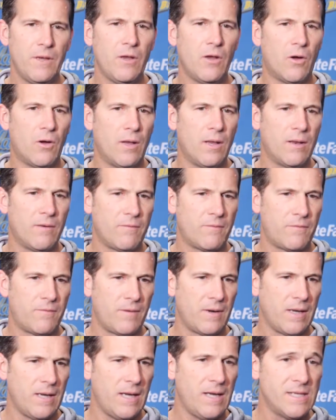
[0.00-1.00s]
You know,
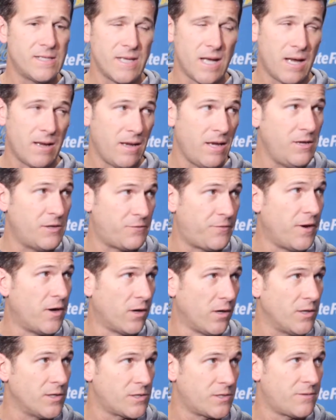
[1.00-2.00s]
he's
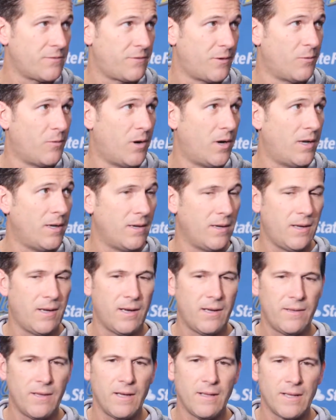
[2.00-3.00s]
fearless, for one,
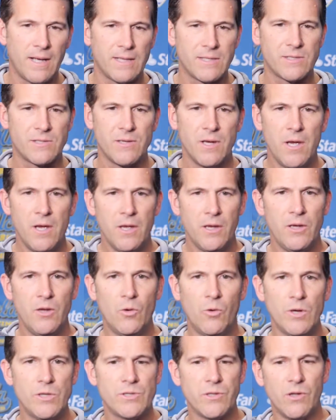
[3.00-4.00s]
and I think that's,
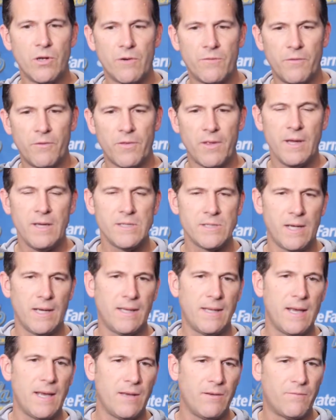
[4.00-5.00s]
you always look for things
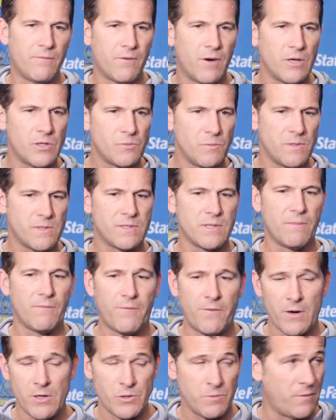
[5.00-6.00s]
like that in freshmen. Some
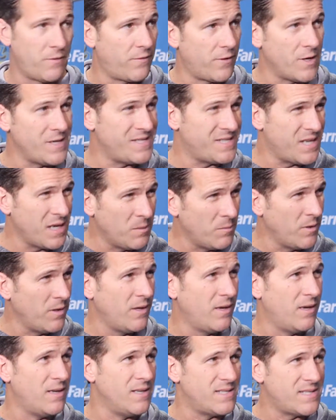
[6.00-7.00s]
freshmen are very
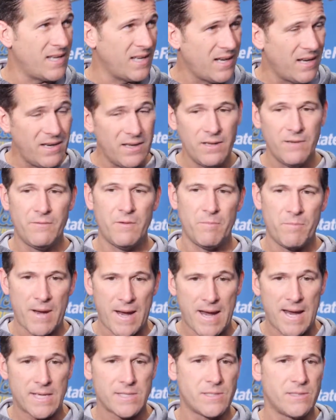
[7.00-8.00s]
timid and tentative and
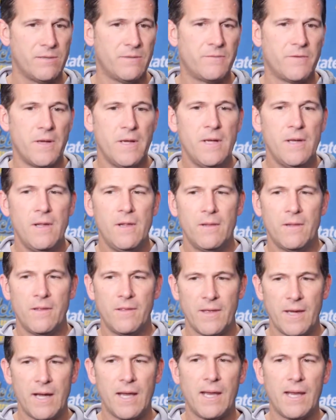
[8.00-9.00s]
passive. The
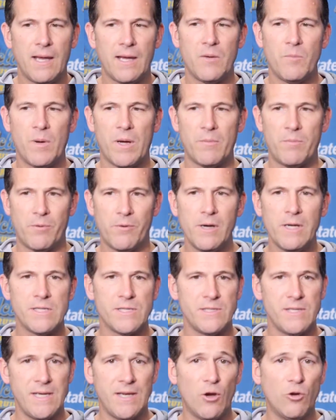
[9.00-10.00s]
thing I like about
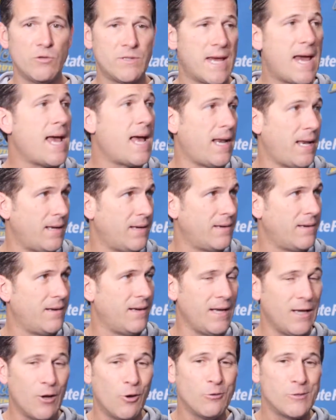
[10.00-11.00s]
Prince is he goes at it,
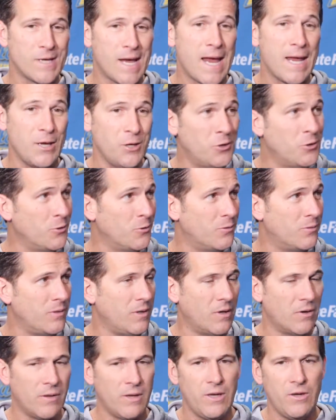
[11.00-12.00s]
and he goes at you.
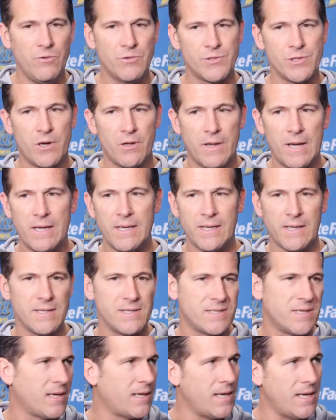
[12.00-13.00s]
You know, you saw that in the
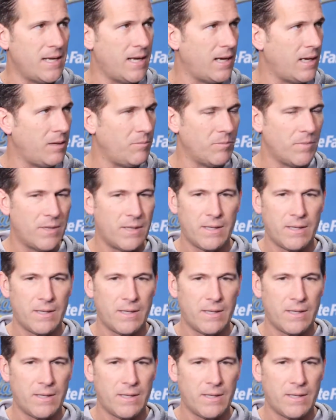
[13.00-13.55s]
Kentucky game.